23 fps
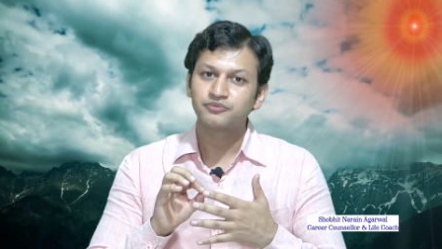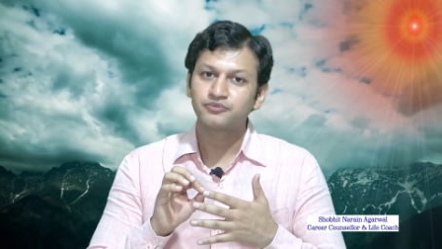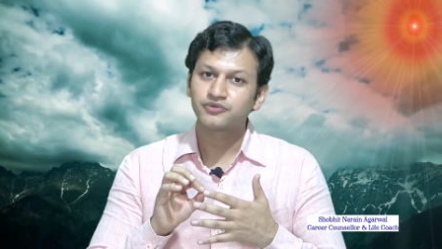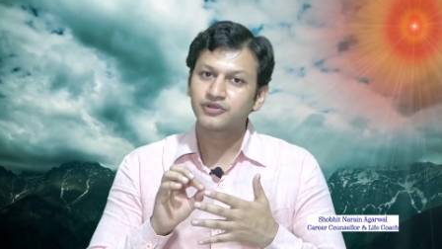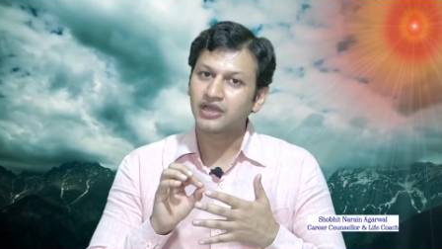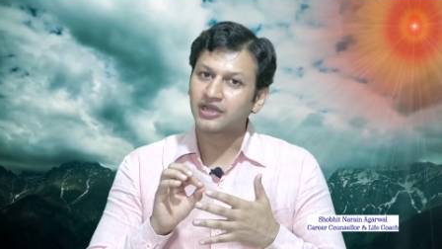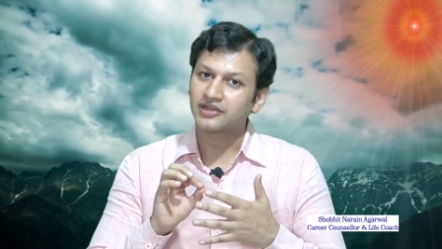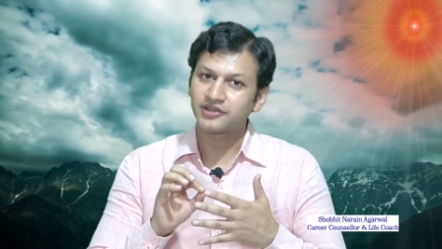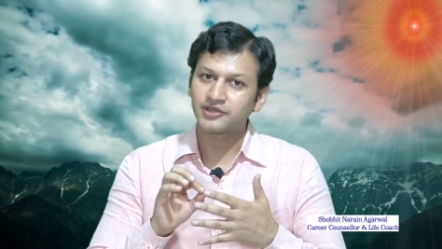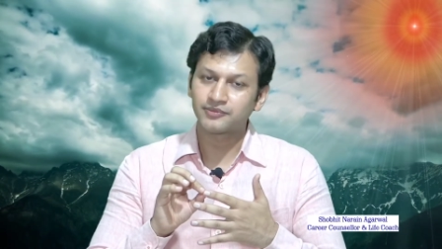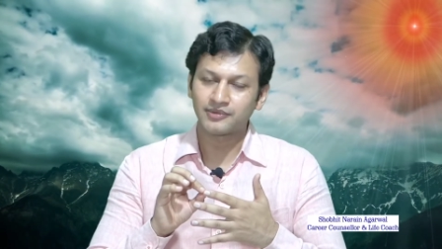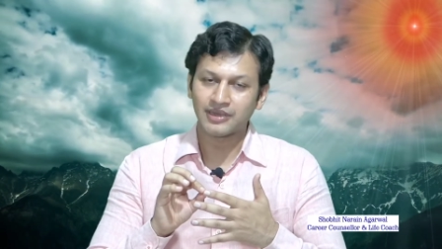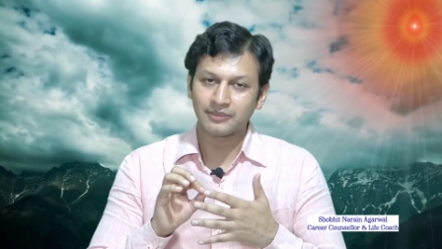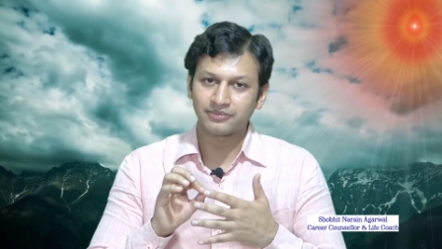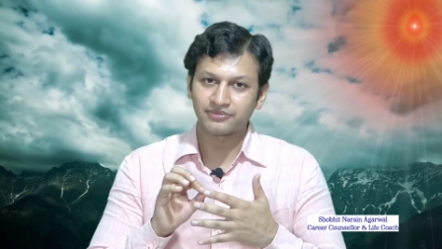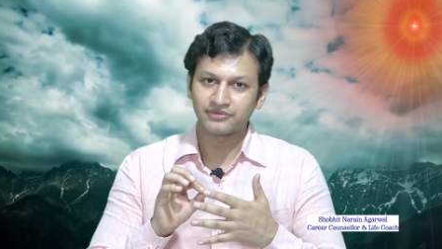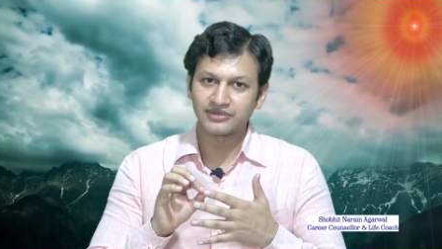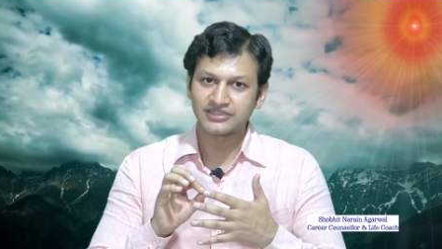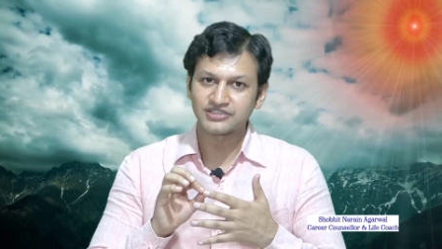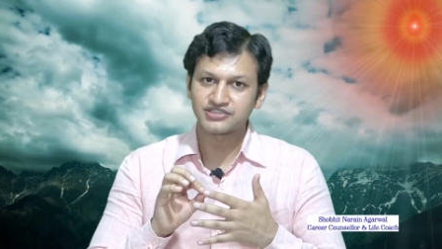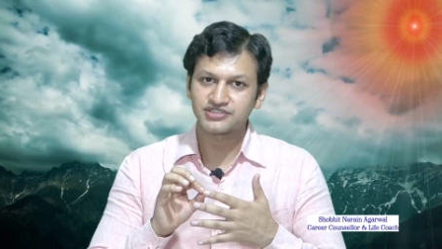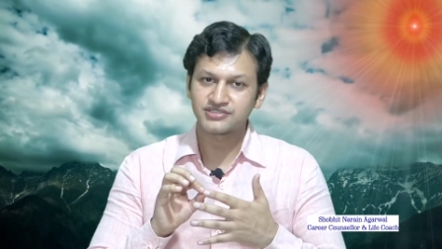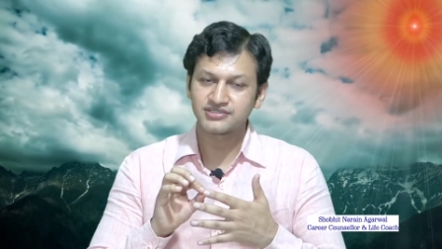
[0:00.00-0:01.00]
career
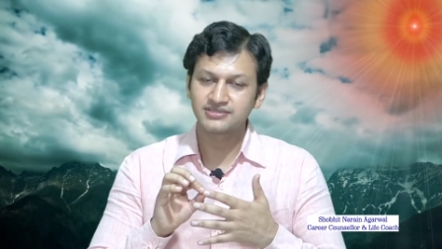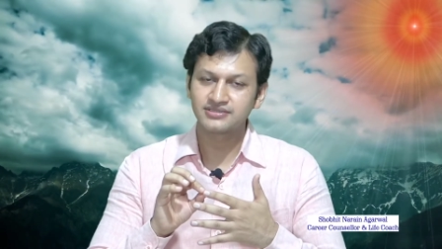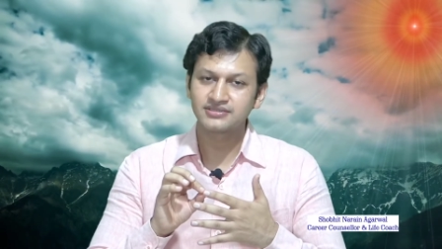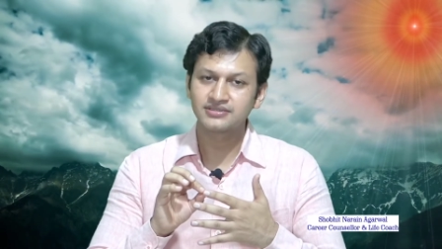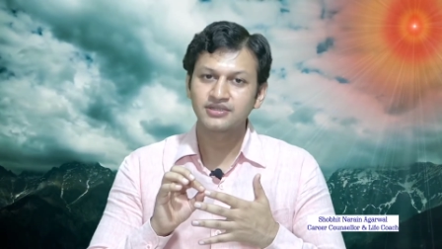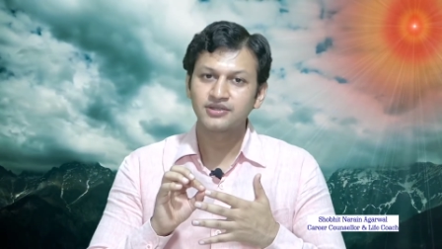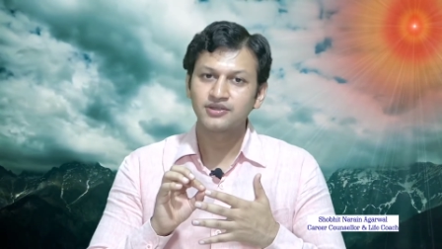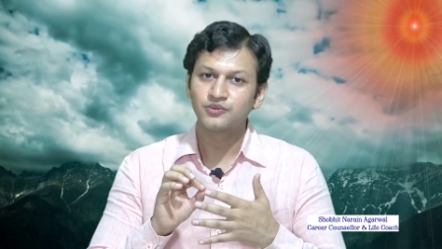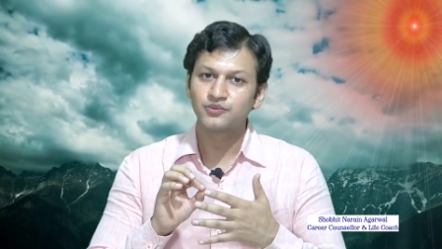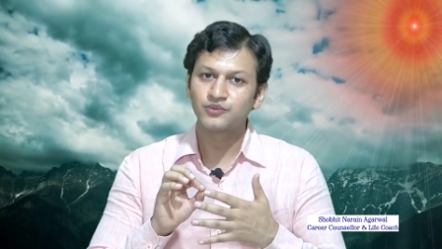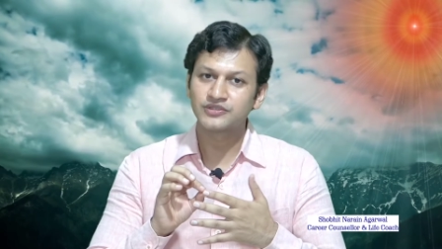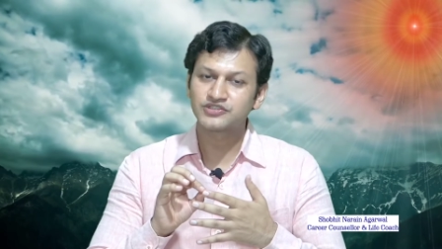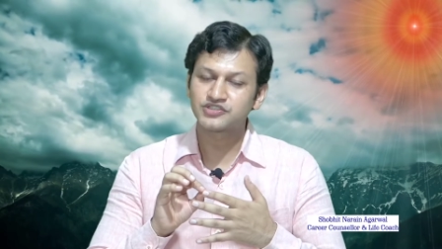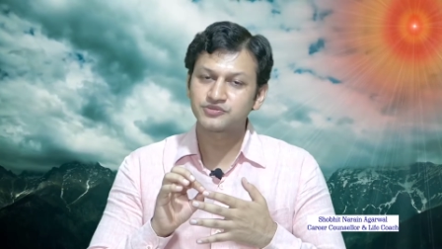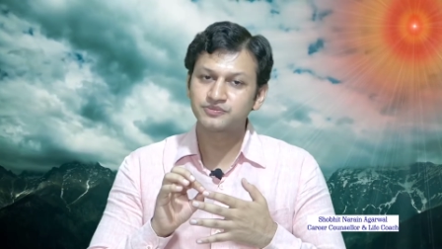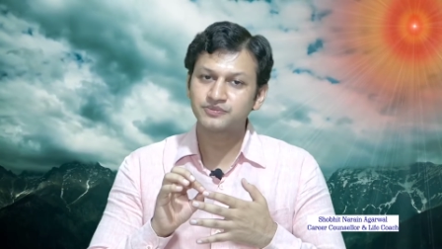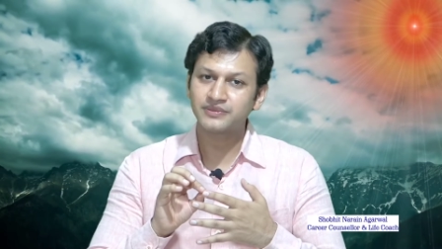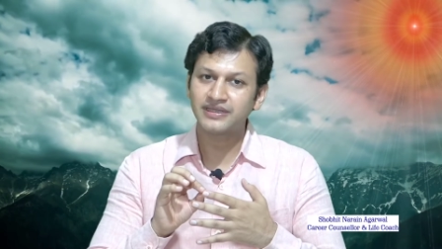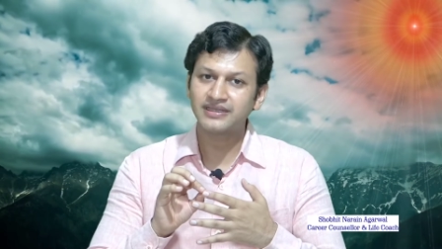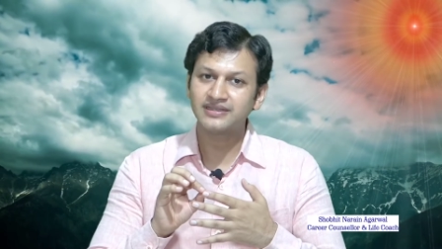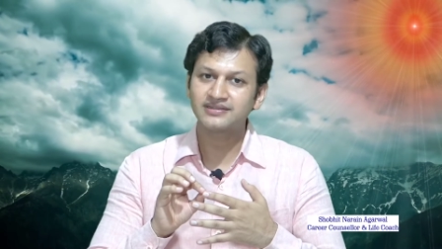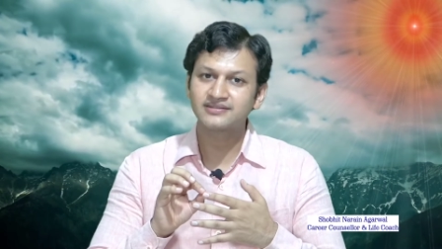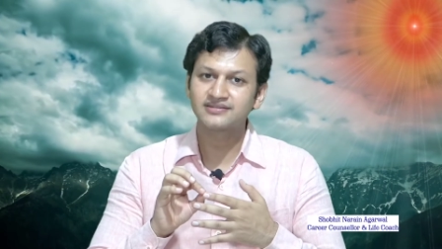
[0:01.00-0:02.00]
preparation, which
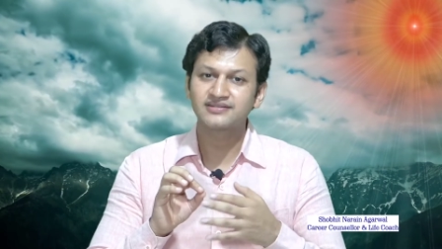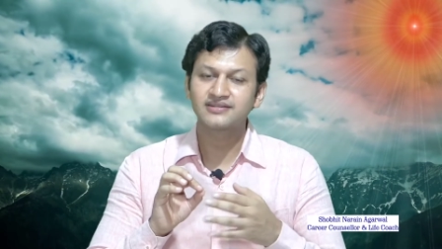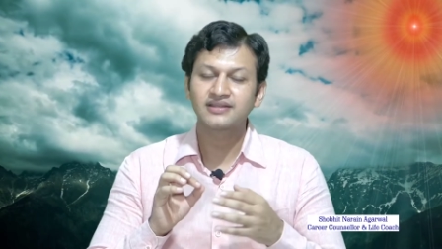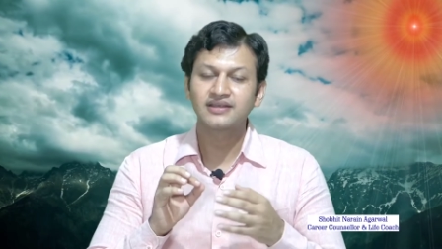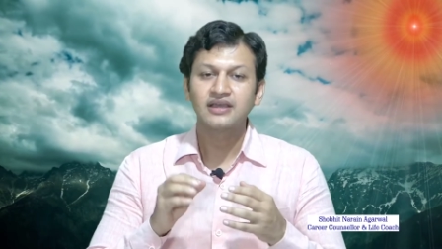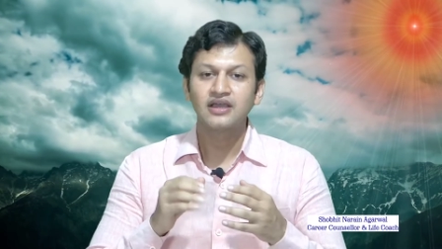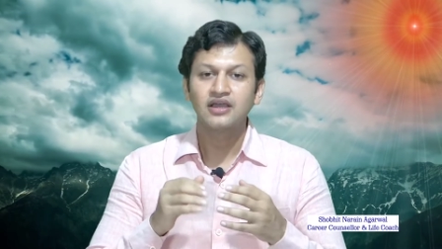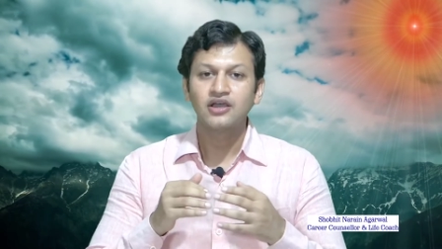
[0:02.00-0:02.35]
means